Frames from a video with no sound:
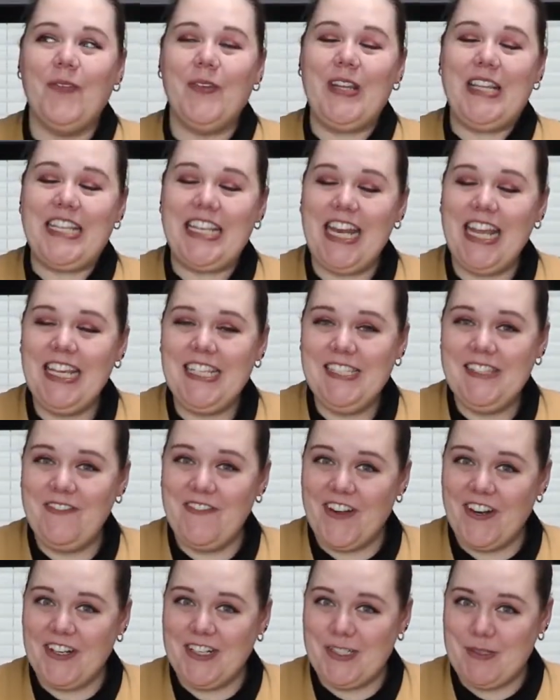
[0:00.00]
Today's the
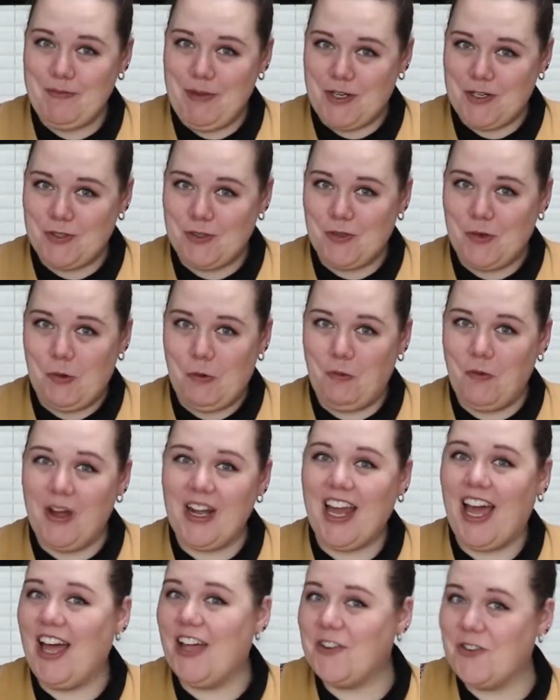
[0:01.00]
very special
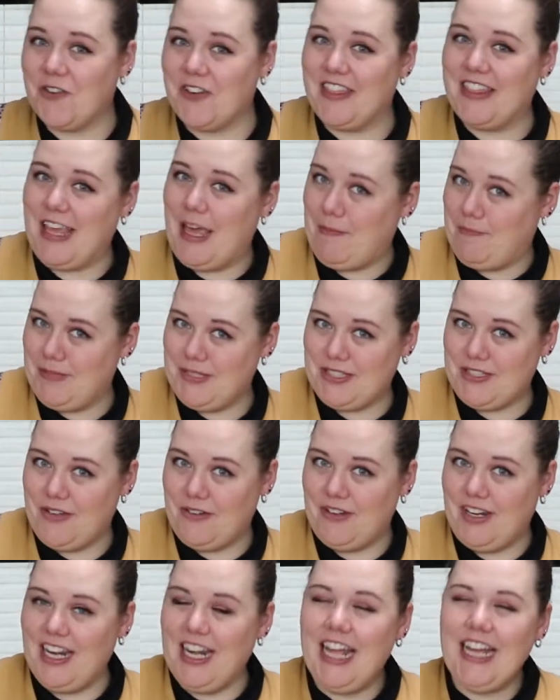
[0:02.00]
100th
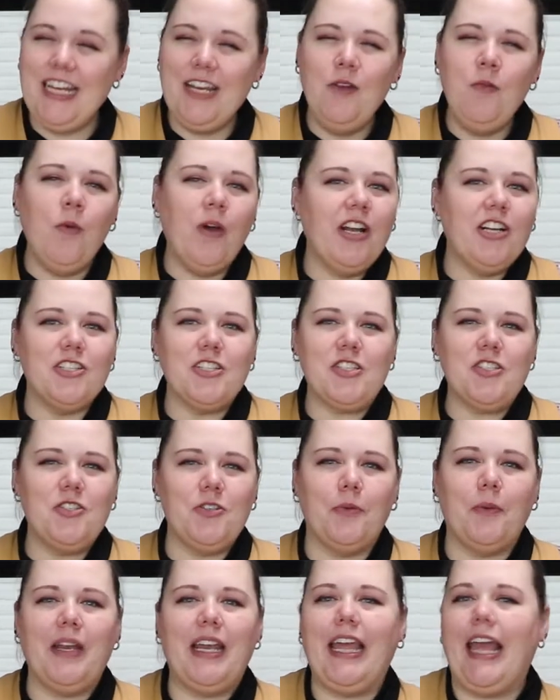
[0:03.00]
episode, and I didn't want to just
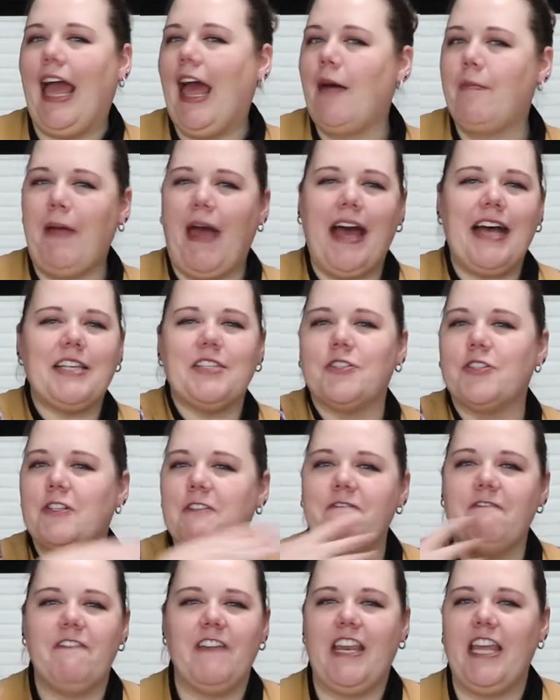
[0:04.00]
do any
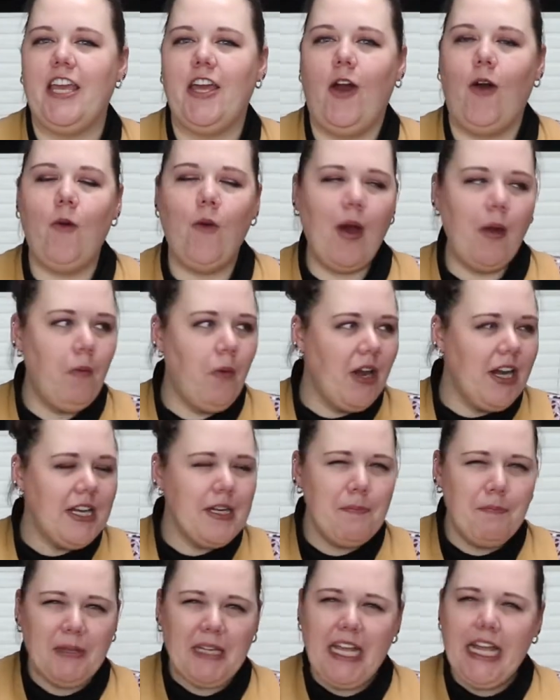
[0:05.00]
haphazard video. I wanted
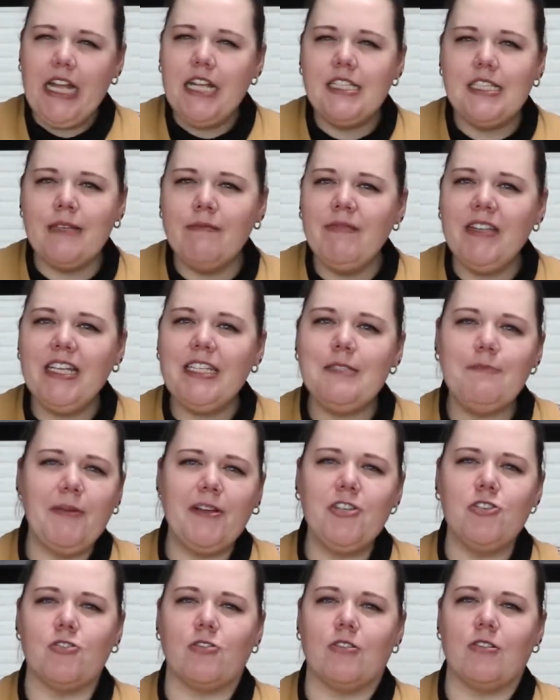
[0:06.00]
to plan something
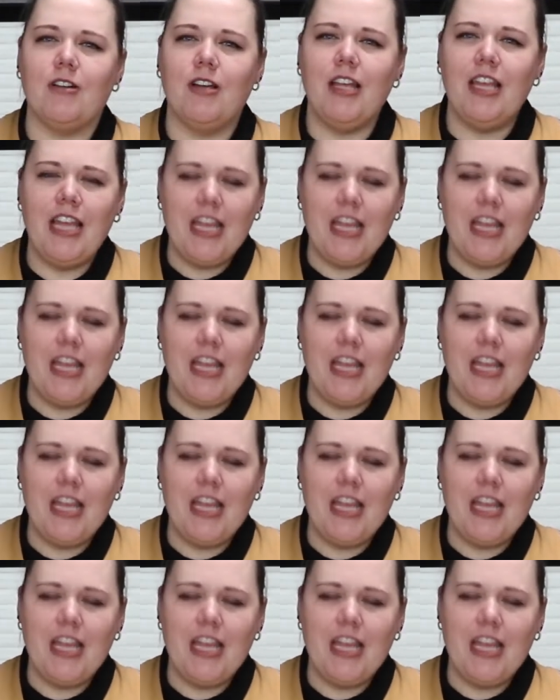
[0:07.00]
special.